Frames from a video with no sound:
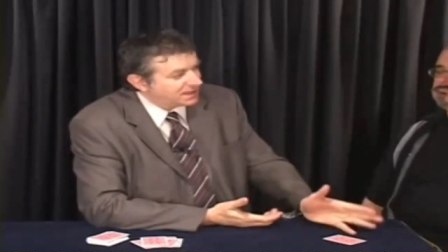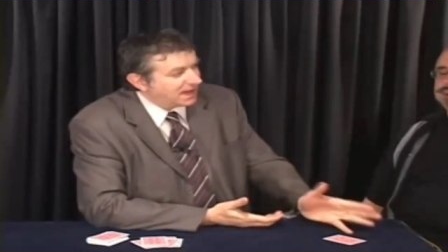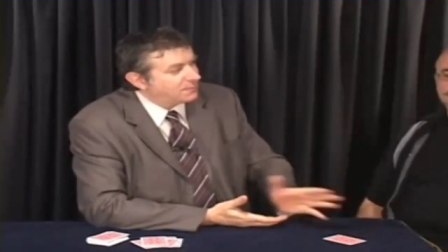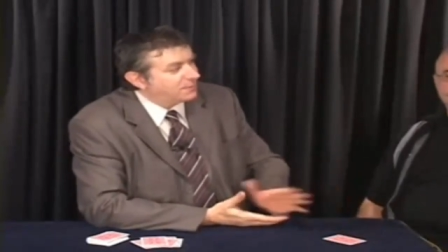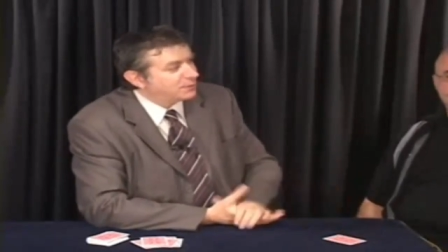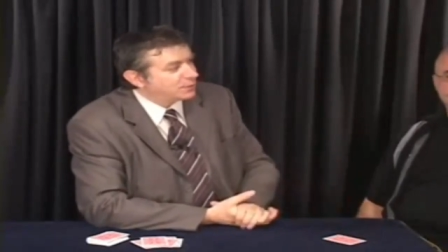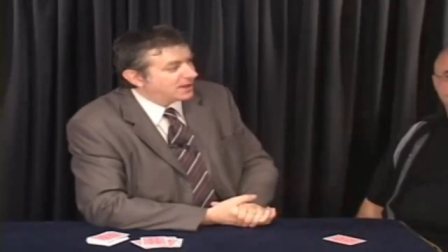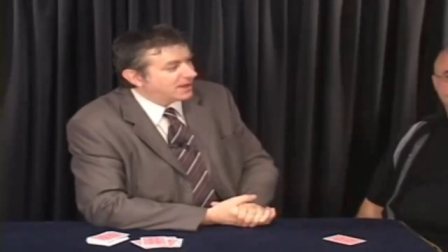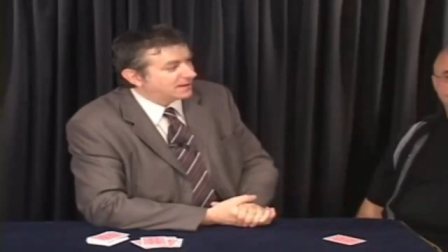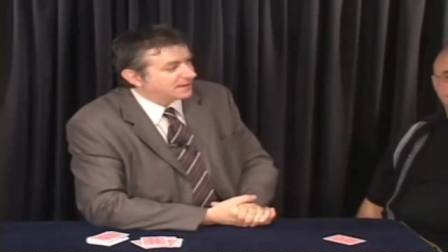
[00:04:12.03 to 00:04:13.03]
the name of your
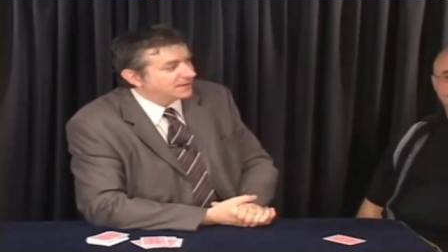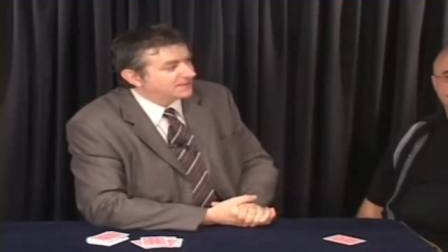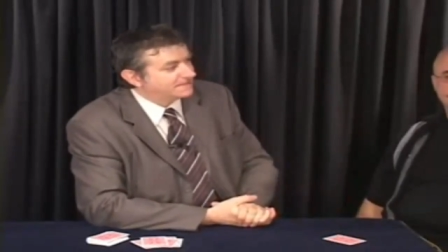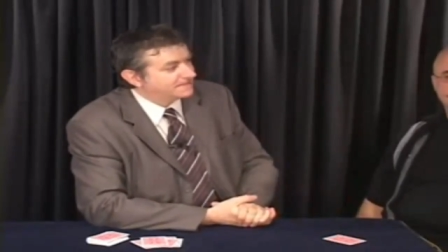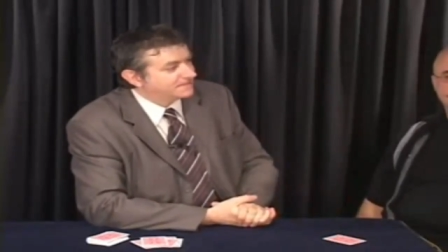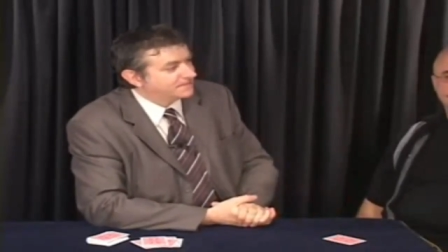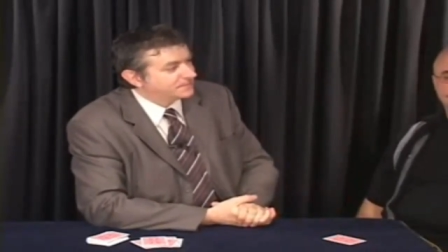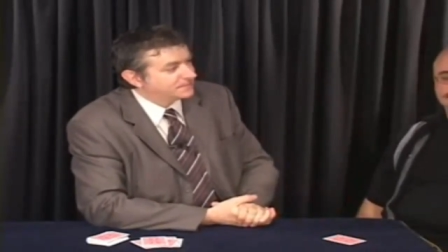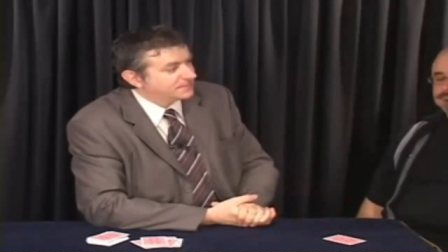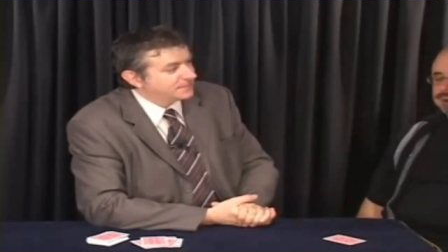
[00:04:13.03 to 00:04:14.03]
card? Five of
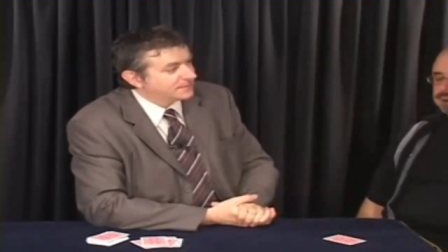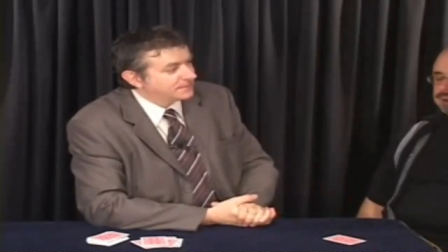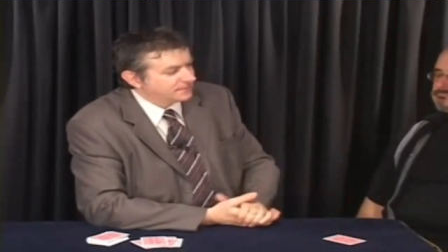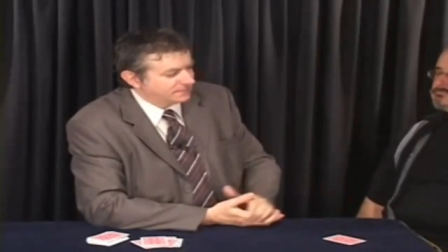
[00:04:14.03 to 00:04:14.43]
spades.